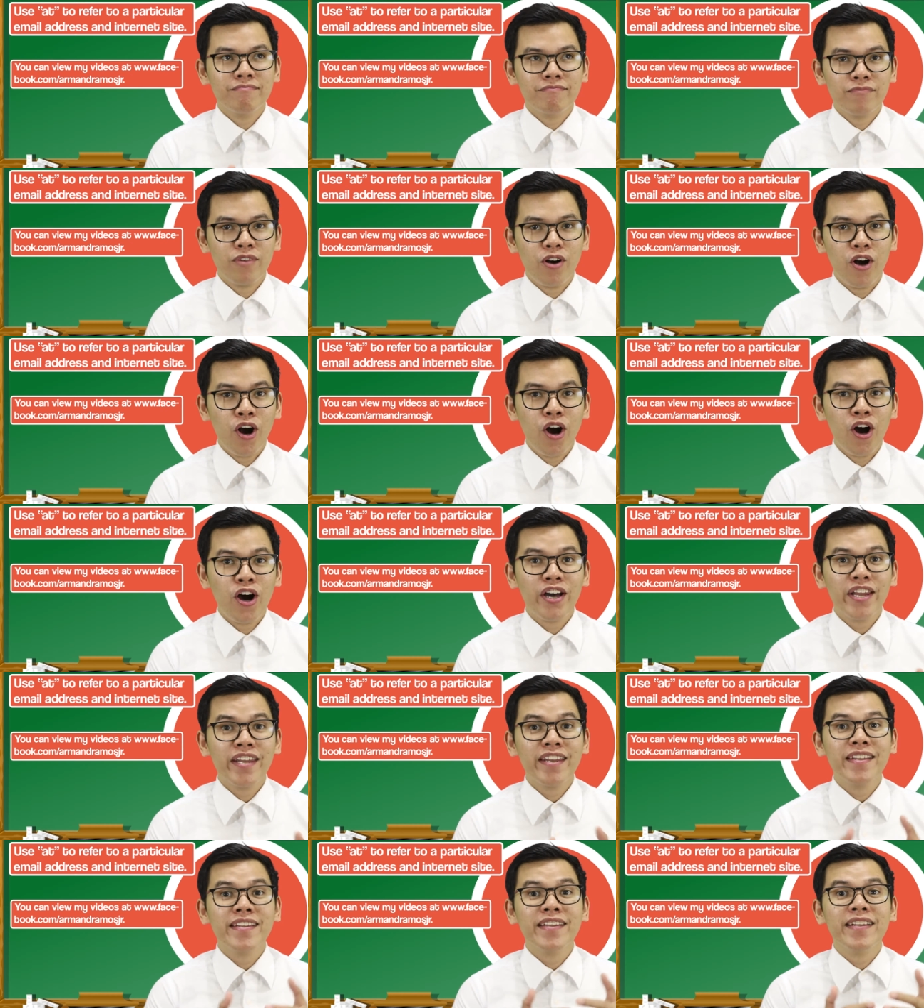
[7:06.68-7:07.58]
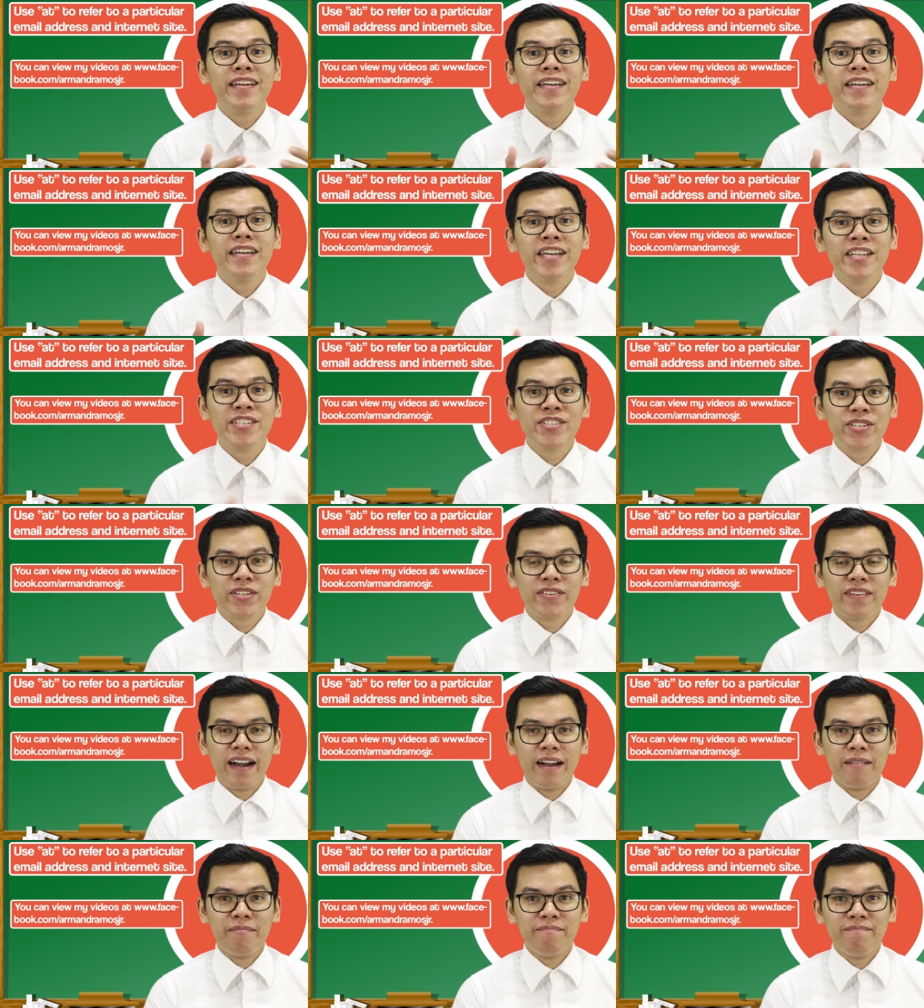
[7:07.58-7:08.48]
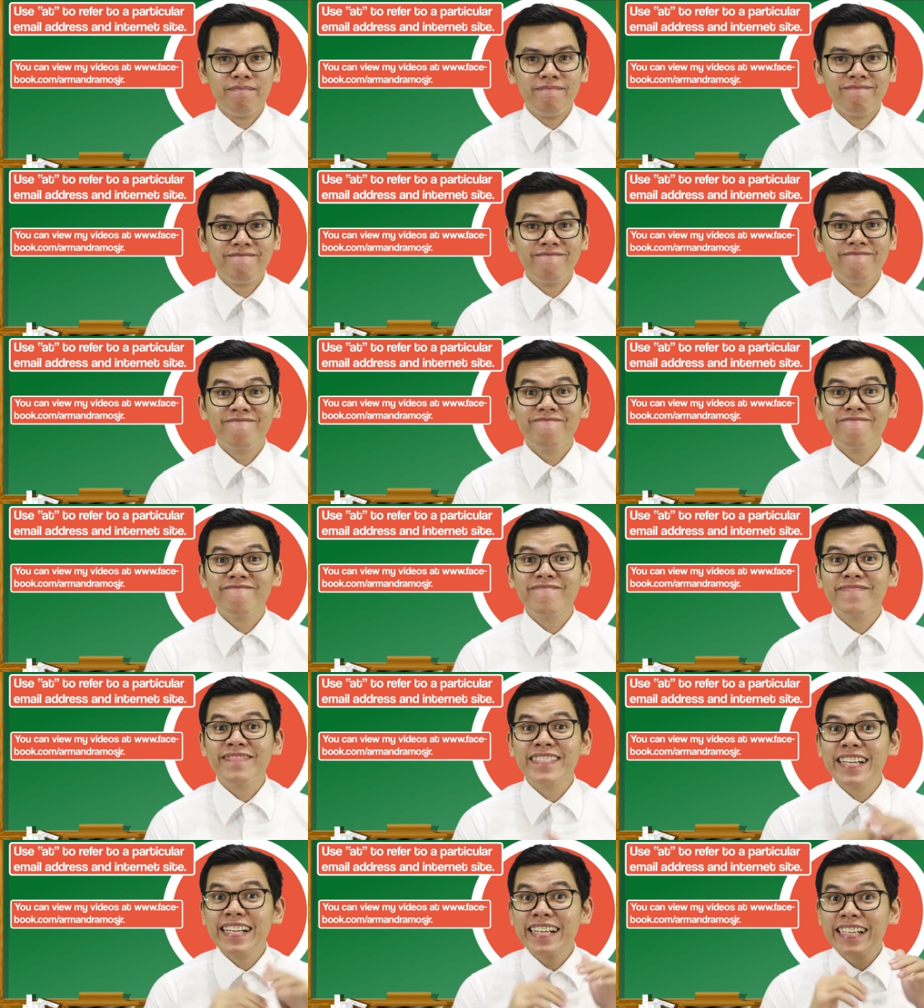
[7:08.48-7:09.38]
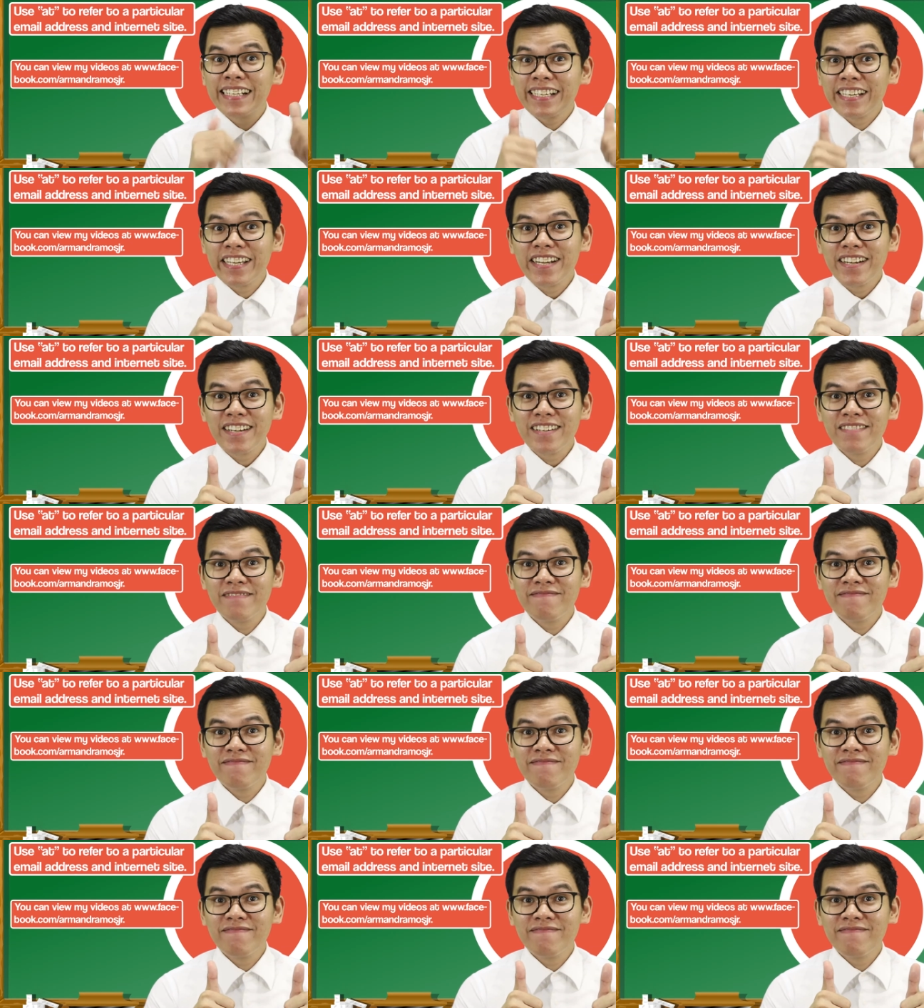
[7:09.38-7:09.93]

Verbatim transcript: On Instagram. Clear?